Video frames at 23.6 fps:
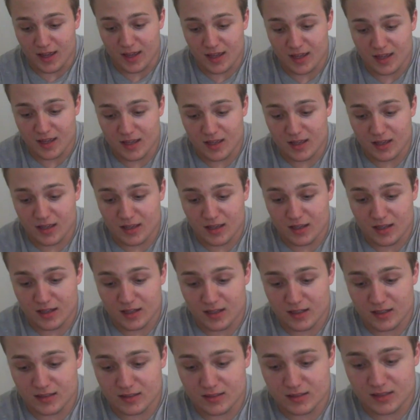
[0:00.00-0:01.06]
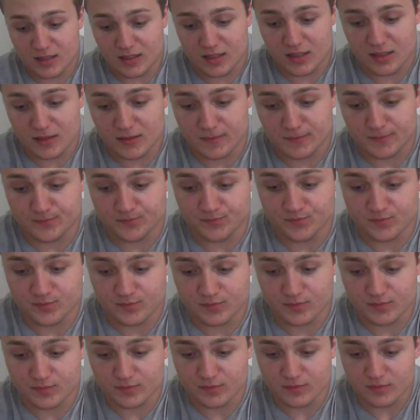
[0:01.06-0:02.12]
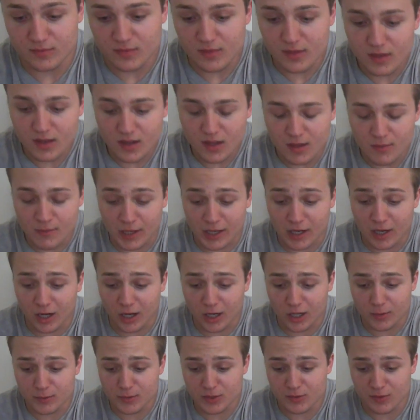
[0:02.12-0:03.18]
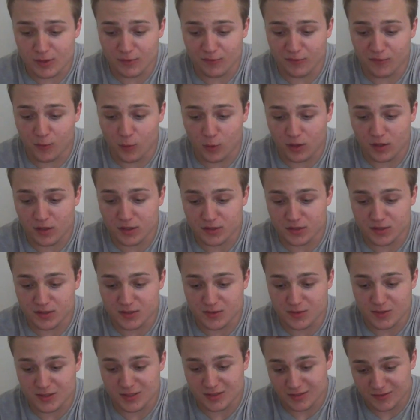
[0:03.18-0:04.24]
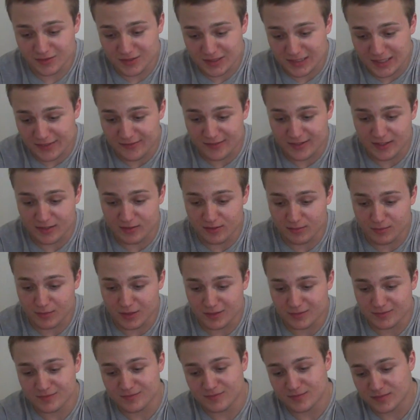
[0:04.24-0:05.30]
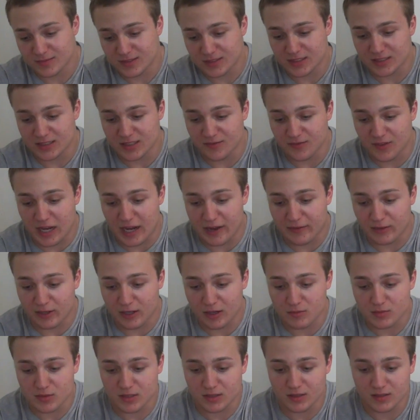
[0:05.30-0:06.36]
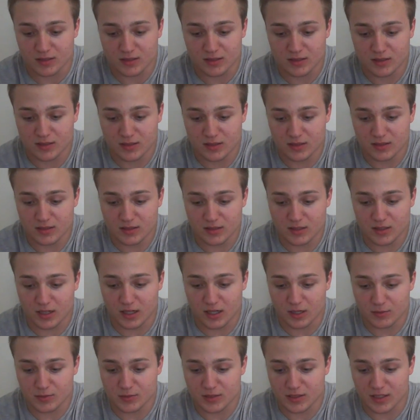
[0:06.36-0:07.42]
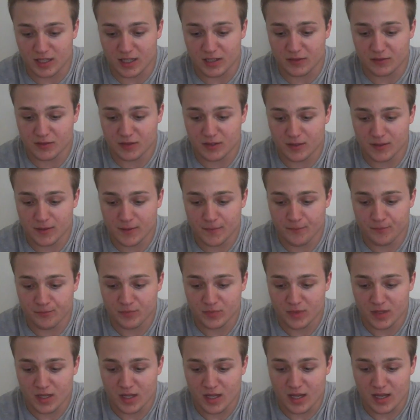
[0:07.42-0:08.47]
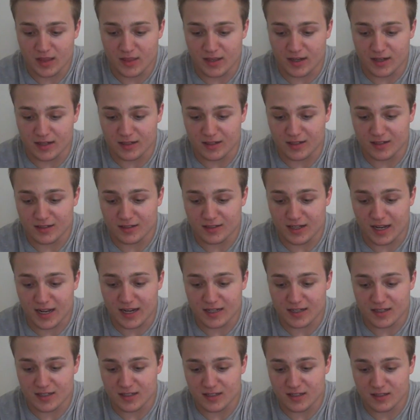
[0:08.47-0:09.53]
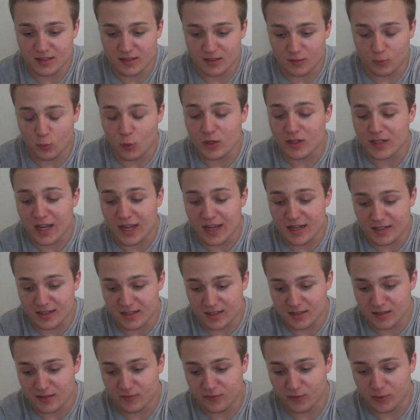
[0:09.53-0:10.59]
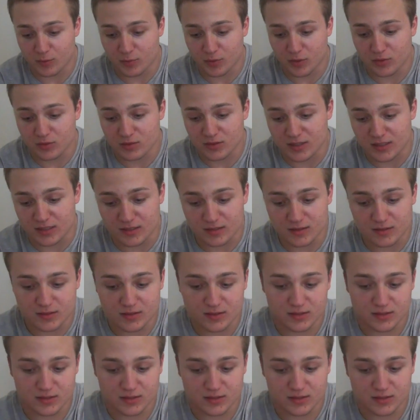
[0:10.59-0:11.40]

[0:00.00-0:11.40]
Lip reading: And my carbs are on 400, so I still have 70, about 65 grams of carbs left. And 190 for protein.